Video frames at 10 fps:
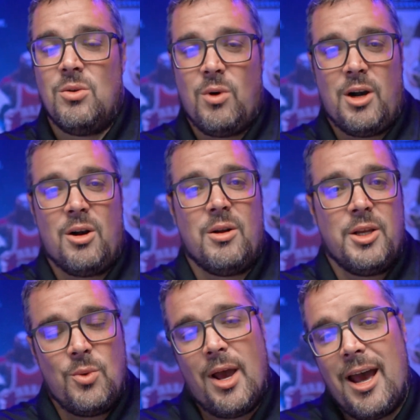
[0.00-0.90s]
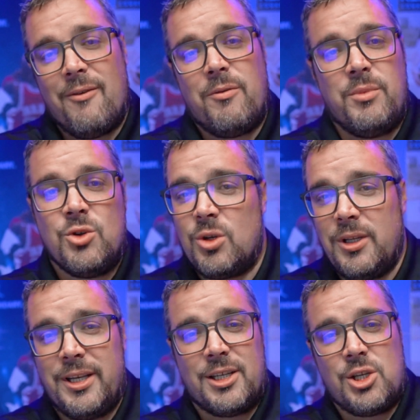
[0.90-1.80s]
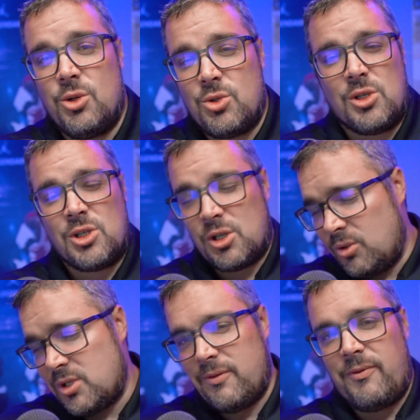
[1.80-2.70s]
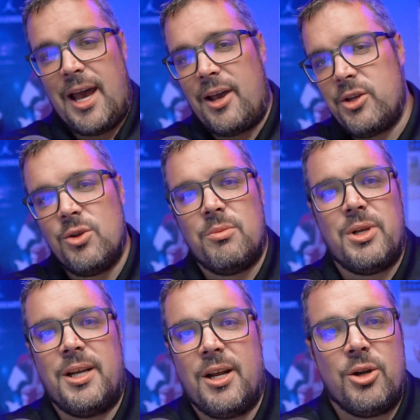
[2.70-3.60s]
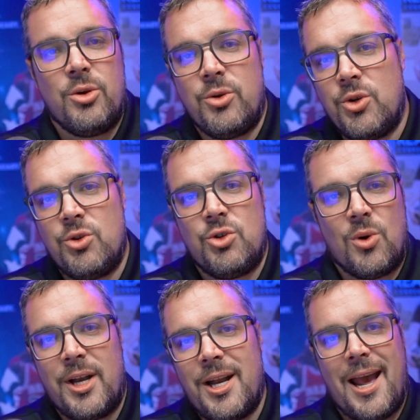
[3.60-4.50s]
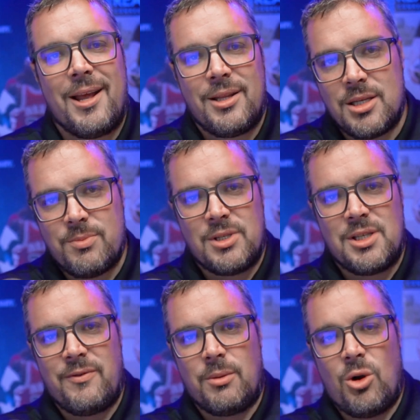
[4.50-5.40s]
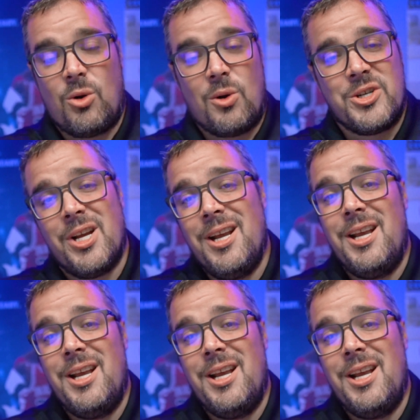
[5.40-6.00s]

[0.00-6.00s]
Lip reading: where you have mutually exclusive value depending on who you join at the specific brokerage,